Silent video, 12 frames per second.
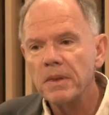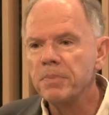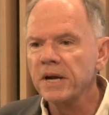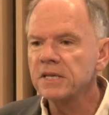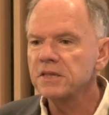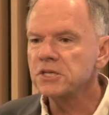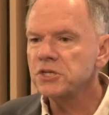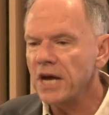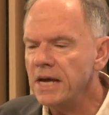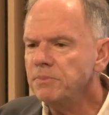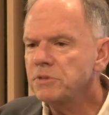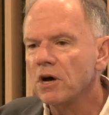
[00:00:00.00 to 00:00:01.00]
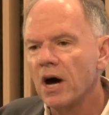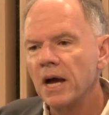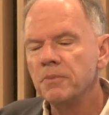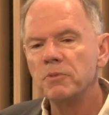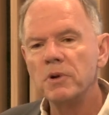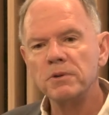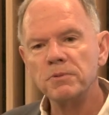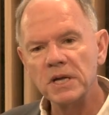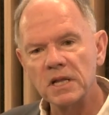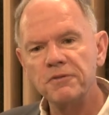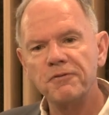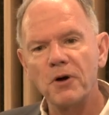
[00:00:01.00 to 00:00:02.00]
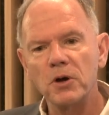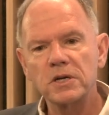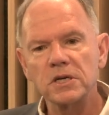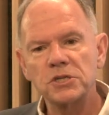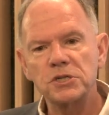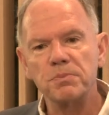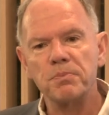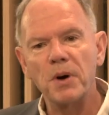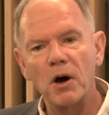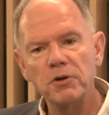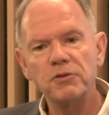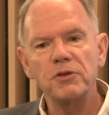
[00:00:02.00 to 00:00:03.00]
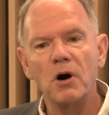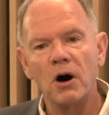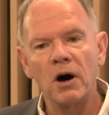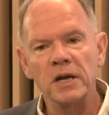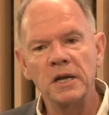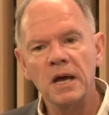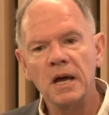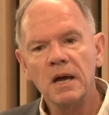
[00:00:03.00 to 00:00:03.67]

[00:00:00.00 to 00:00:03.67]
But at the same time, we're really focused both on